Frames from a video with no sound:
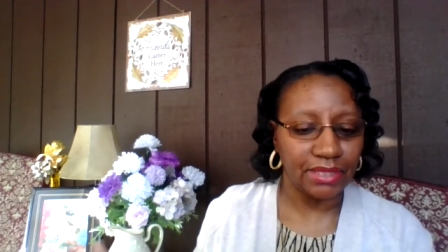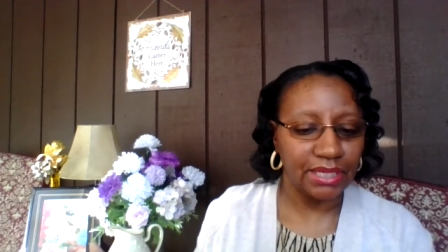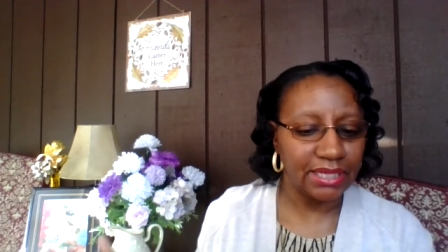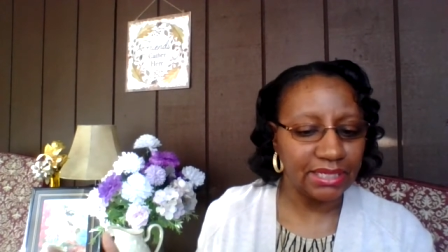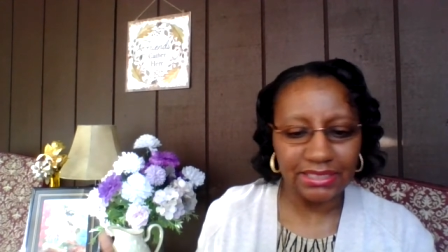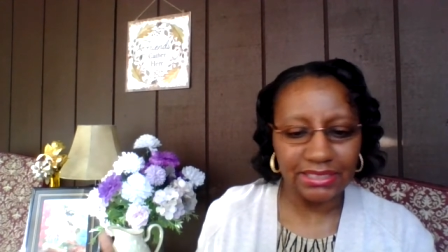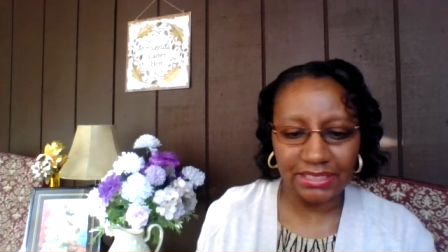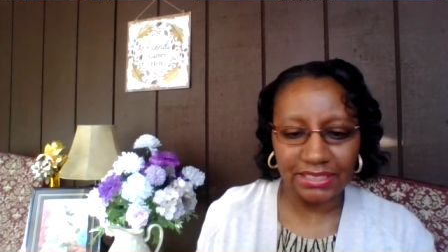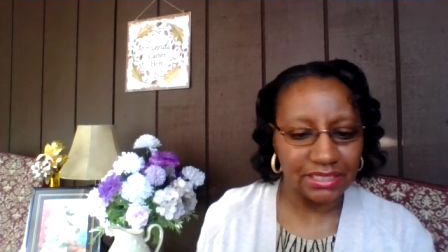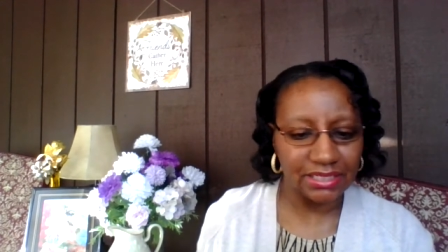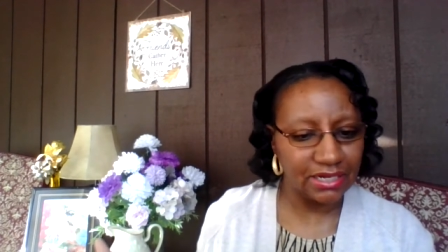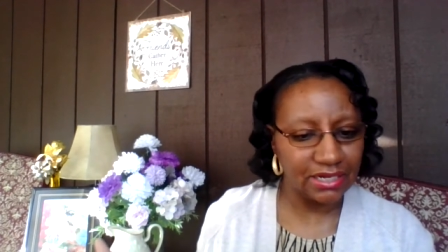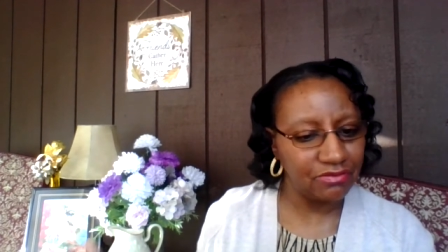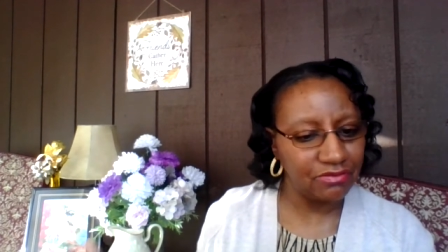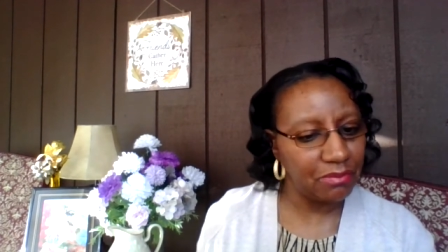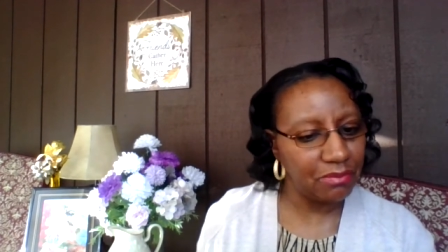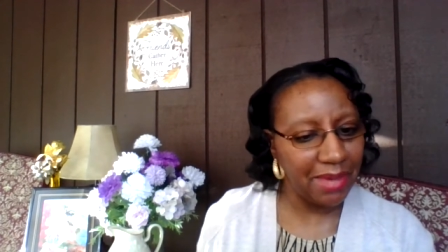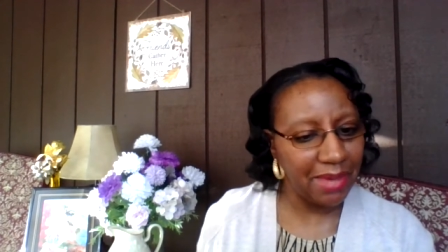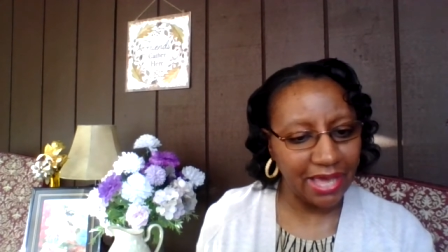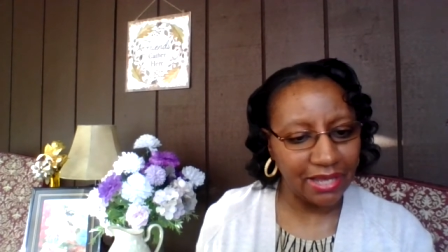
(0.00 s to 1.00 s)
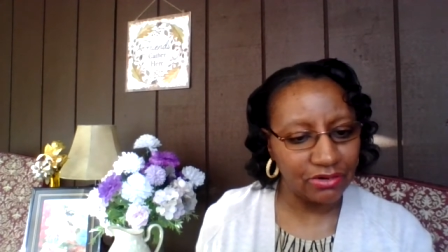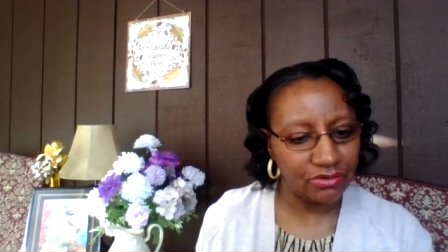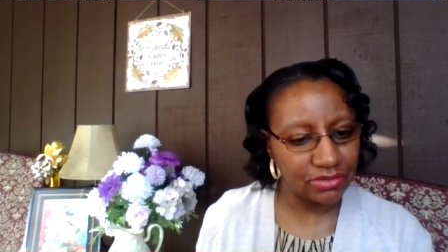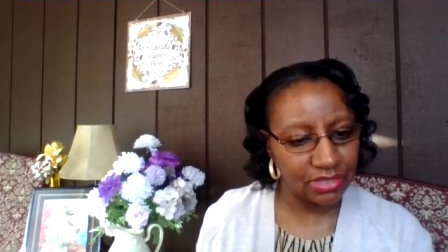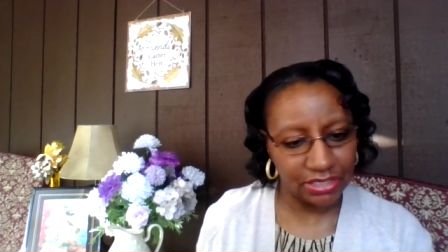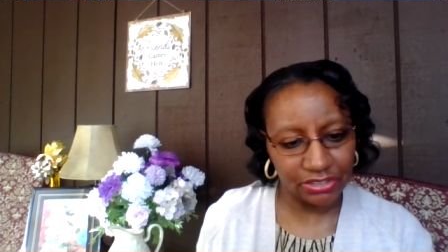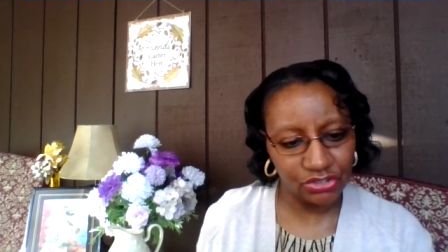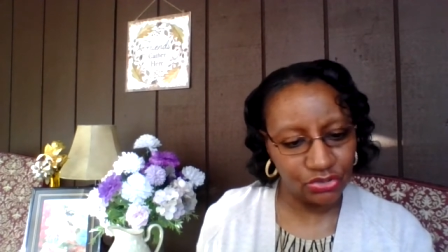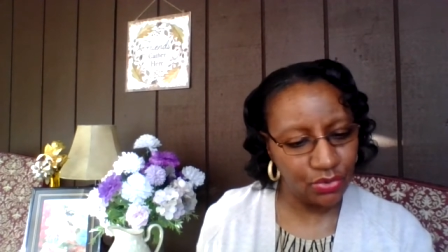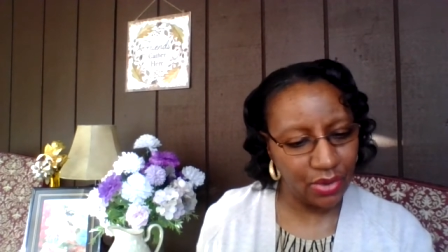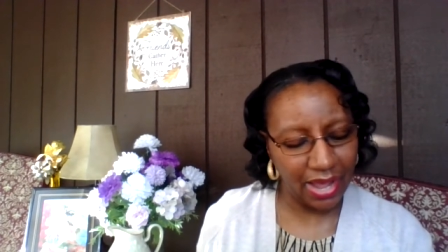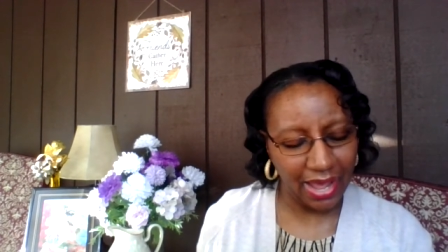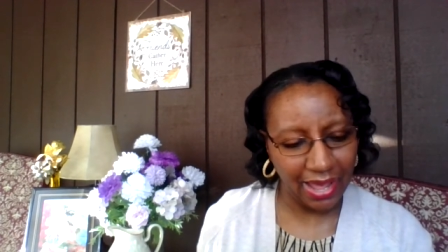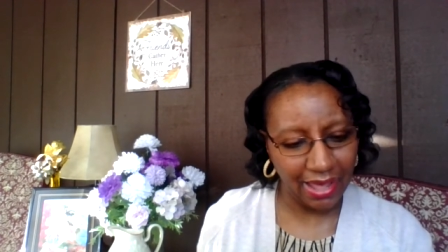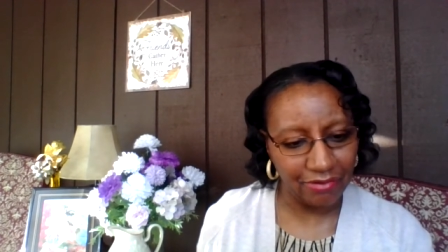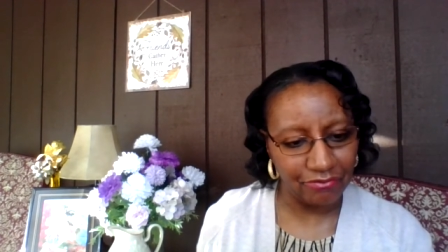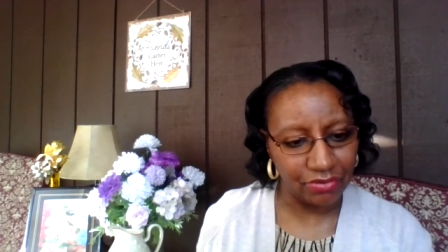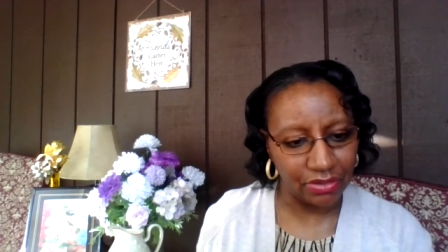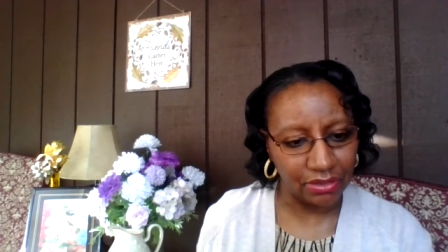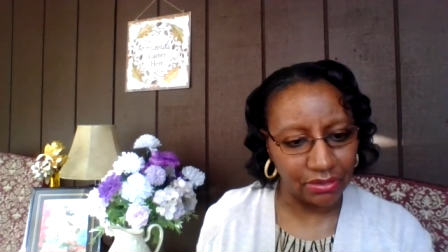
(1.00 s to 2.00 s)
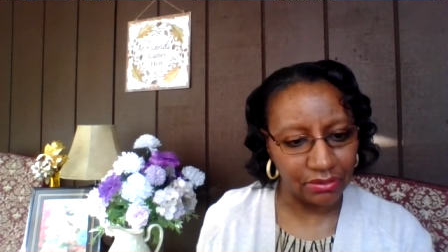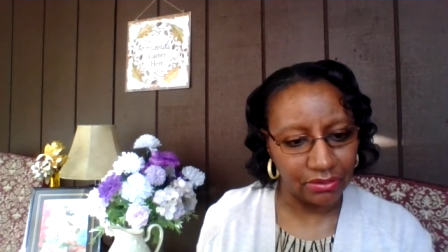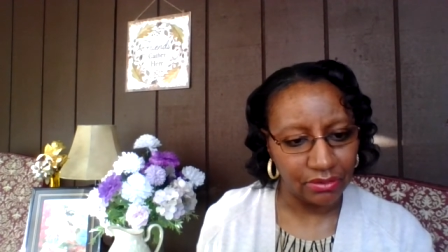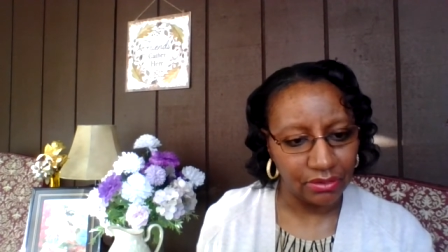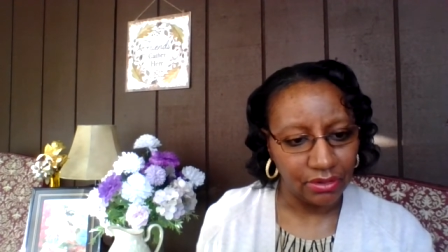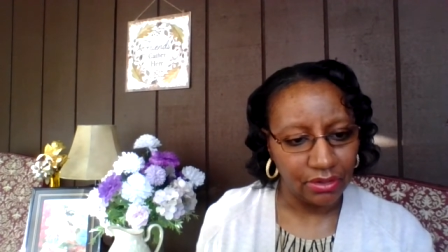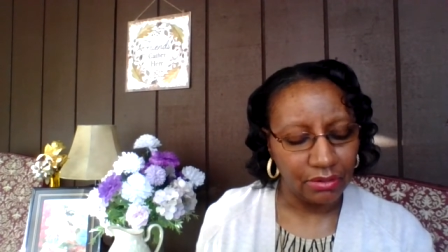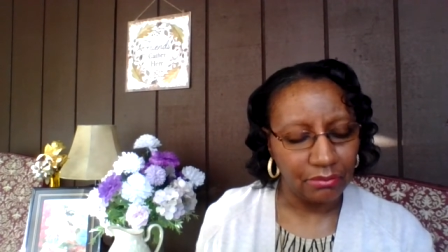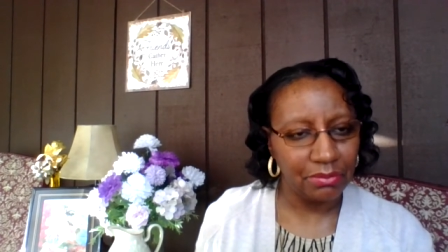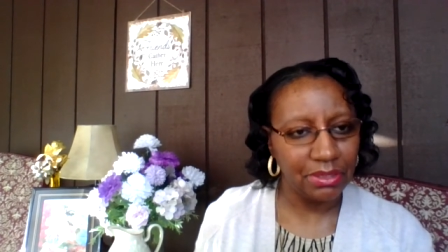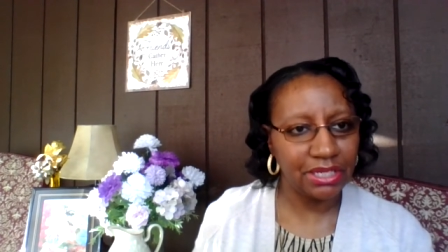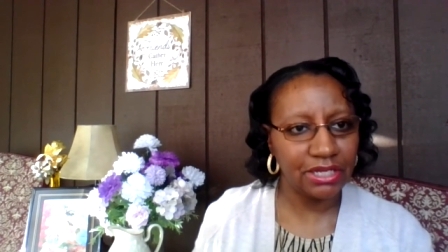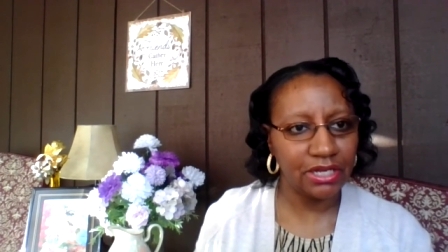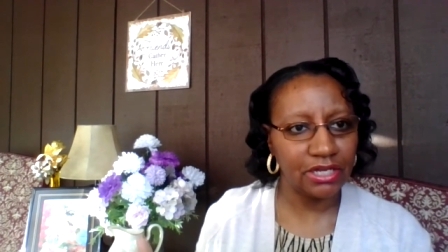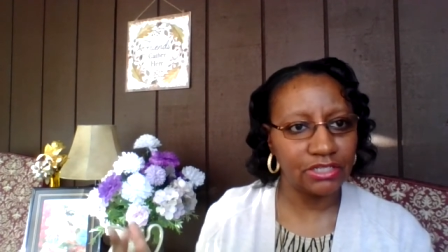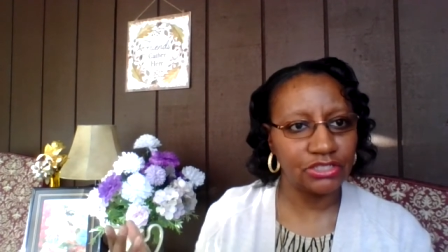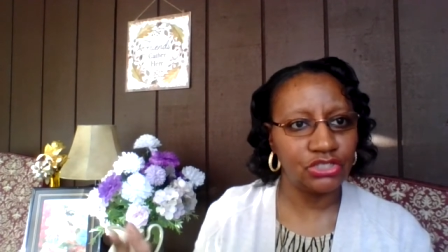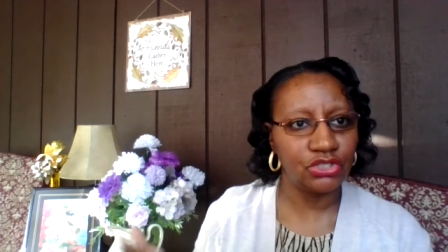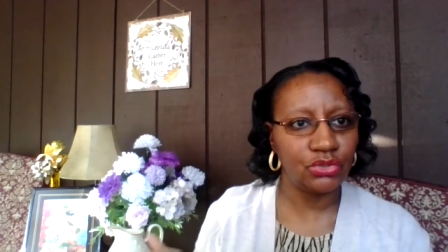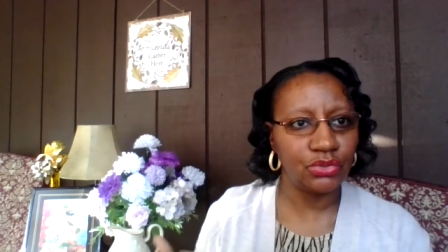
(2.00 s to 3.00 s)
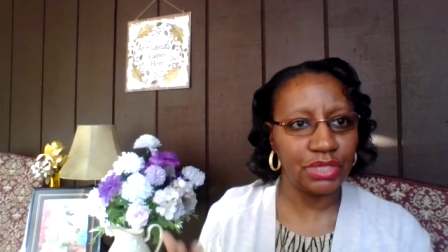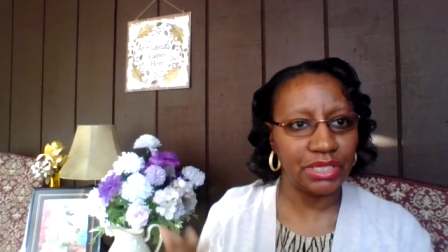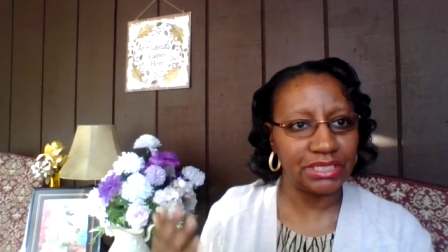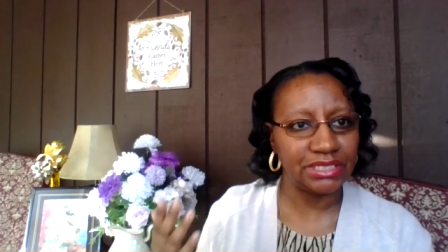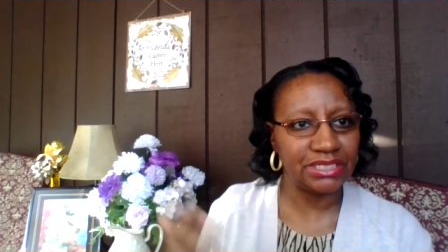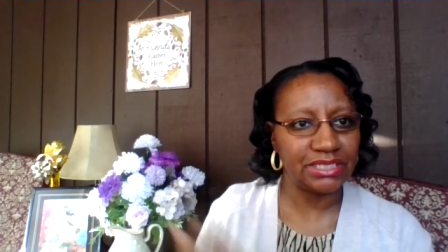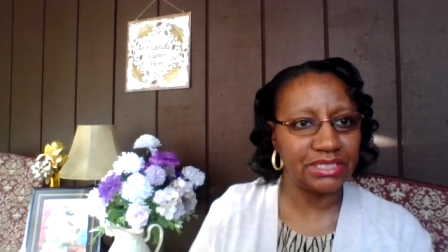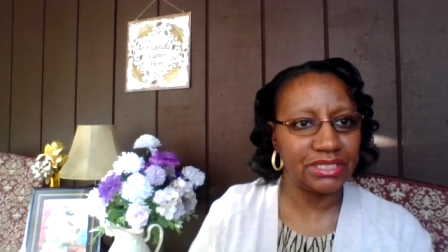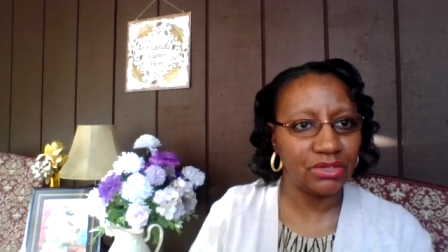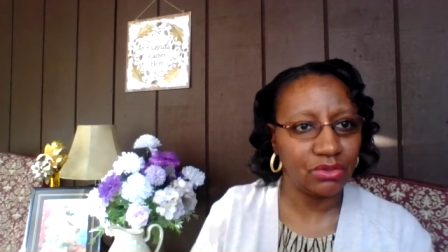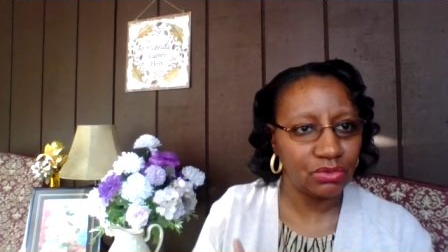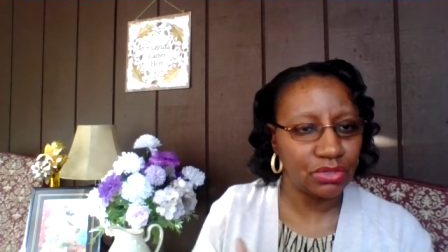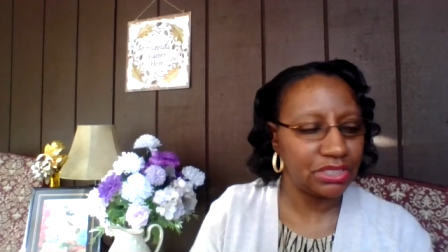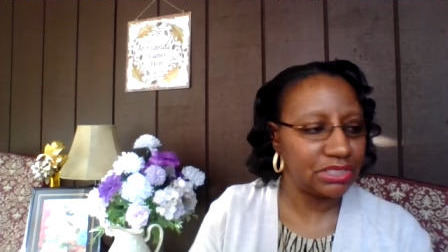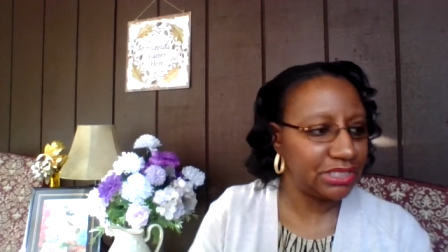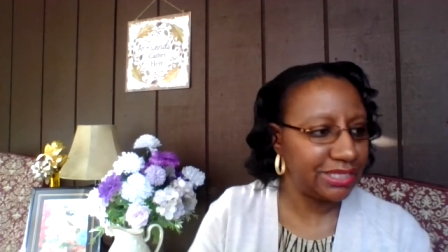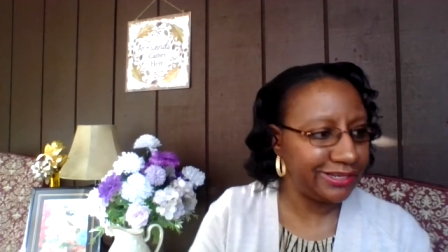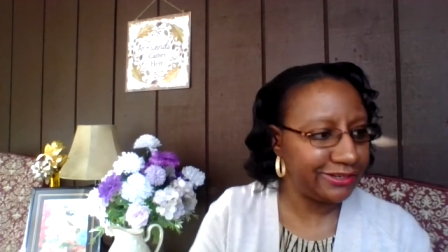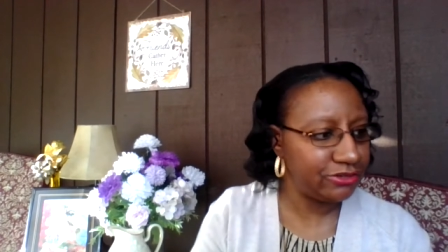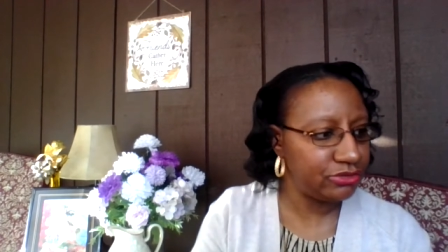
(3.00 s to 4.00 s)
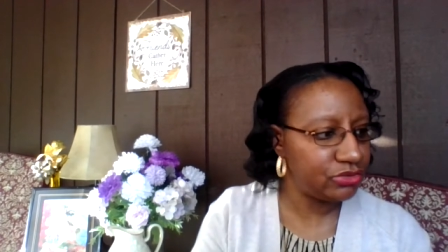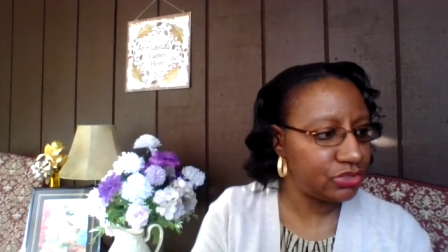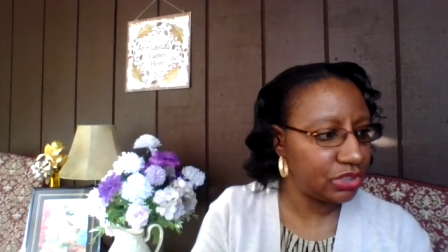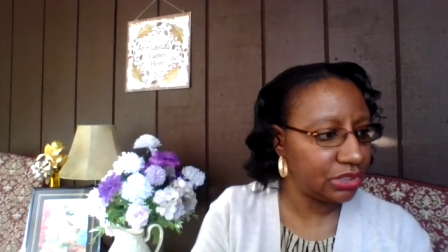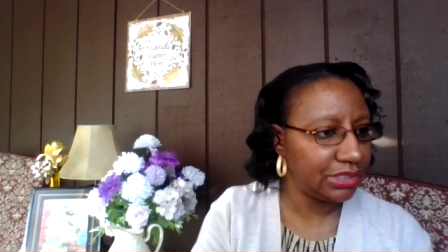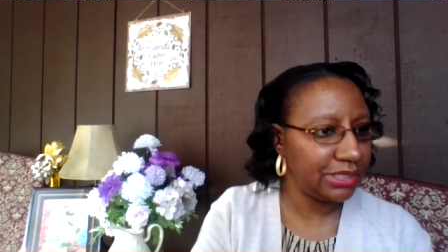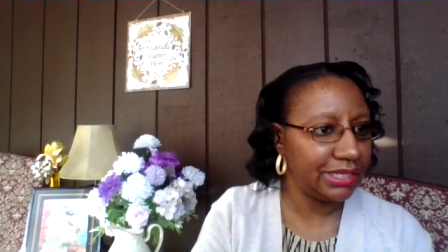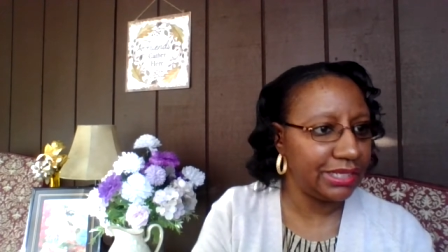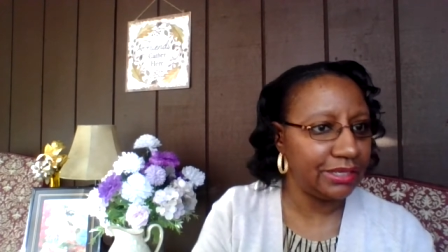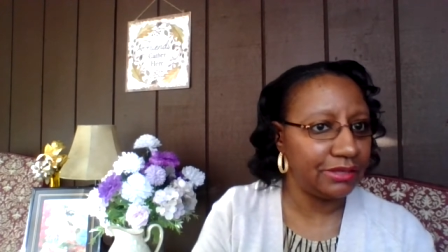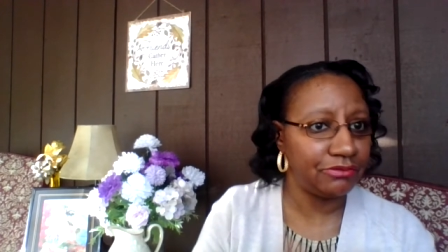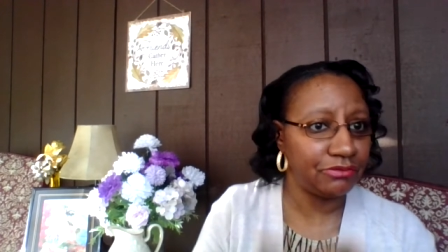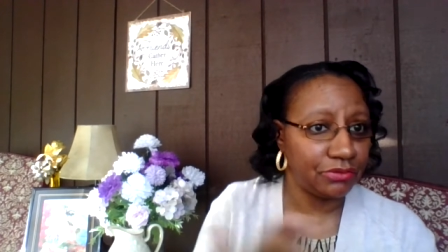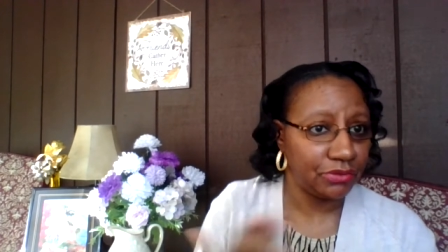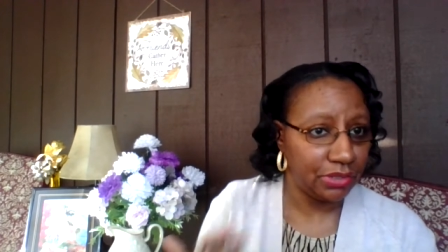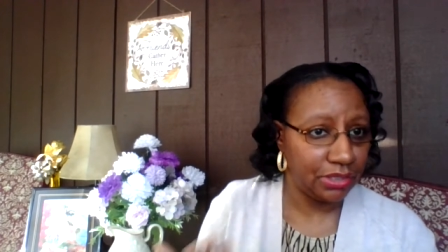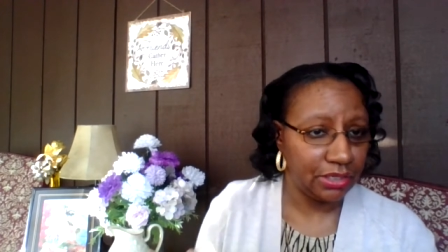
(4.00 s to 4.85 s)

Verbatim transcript: it doesn't even matter that you have it because you can still continue to live